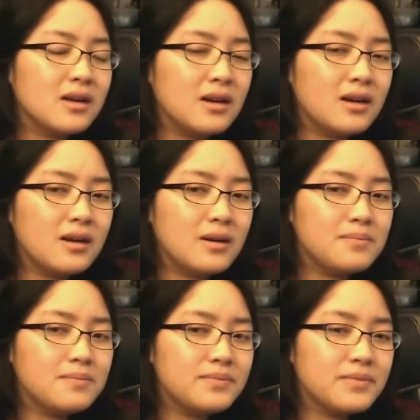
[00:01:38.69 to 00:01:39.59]

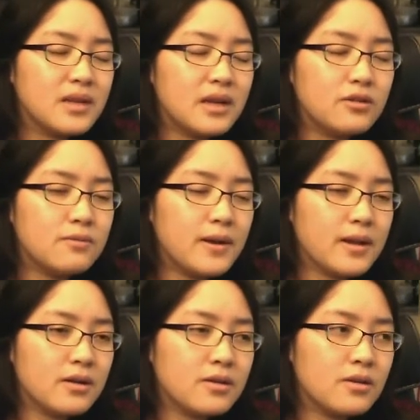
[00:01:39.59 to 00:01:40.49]
Um, I do plan
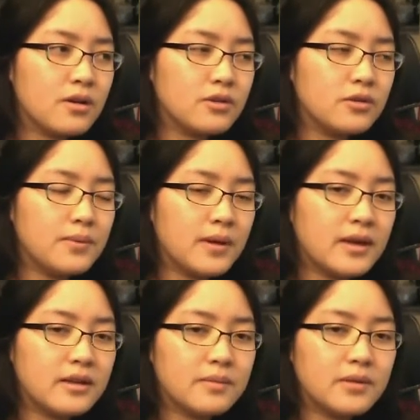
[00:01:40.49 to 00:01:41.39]
on also
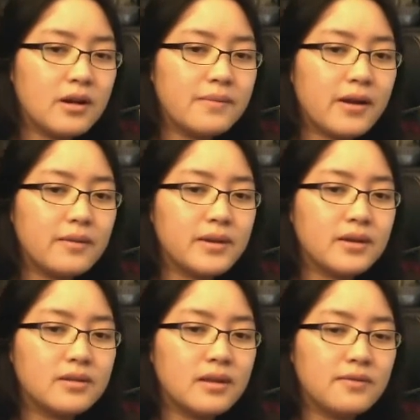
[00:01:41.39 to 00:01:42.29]
playing some Starbound
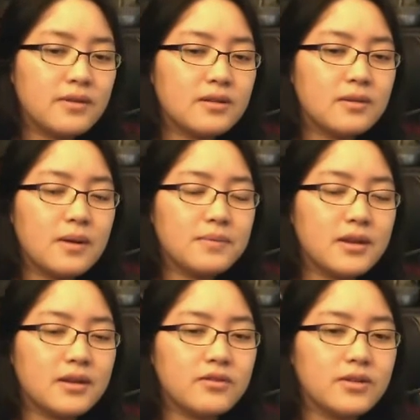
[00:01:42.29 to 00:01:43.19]
because they've done some
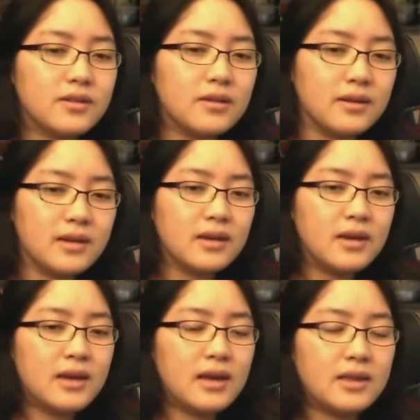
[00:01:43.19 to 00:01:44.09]
updates recently,
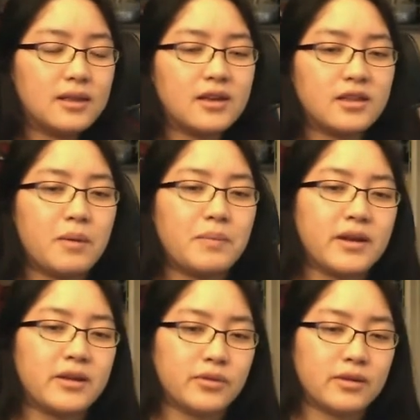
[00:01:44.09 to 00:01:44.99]
and the last time I
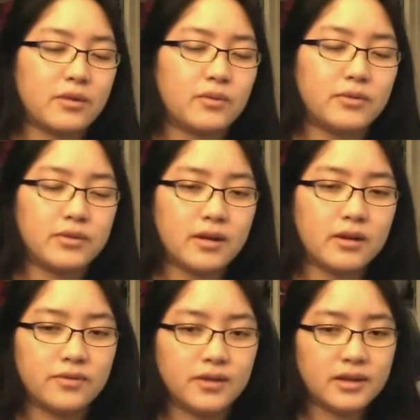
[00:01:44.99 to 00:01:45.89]
played it was like when it was an
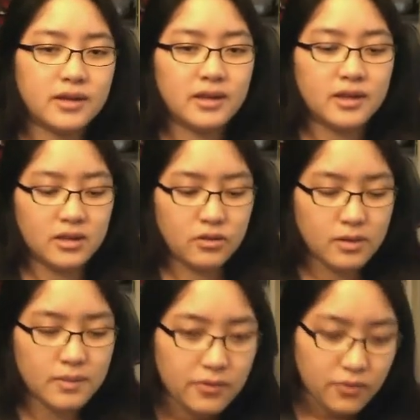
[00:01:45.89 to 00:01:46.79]
alpha. You
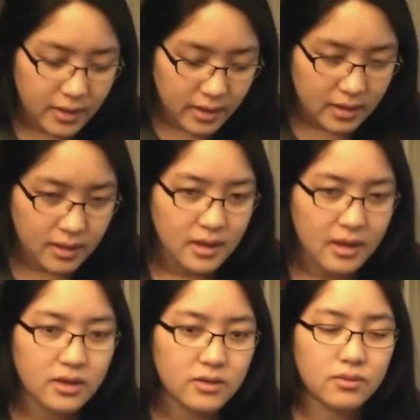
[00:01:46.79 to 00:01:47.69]
want to be free? Yeah,
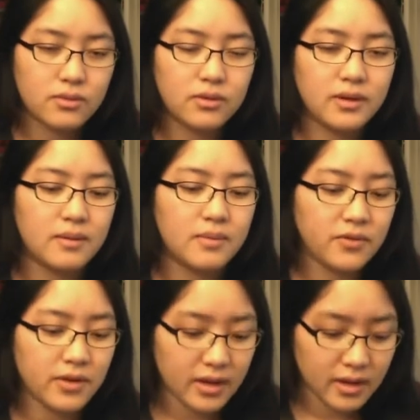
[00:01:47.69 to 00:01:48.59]
you do. Okay, be
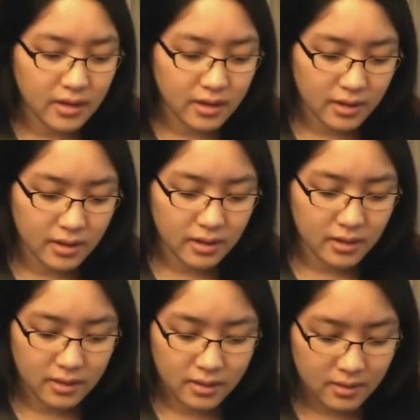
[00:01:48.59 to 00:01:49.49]
free!
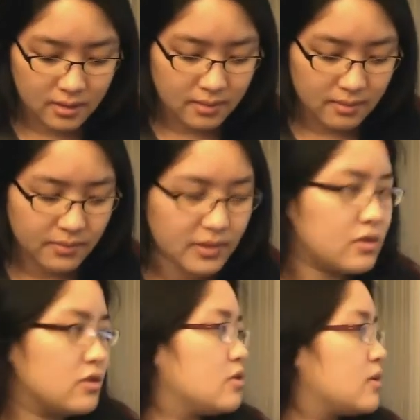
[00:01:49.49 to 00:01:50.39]
That
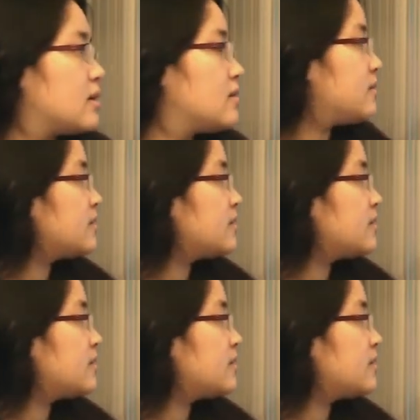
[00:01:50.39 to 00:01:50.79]
took you a while.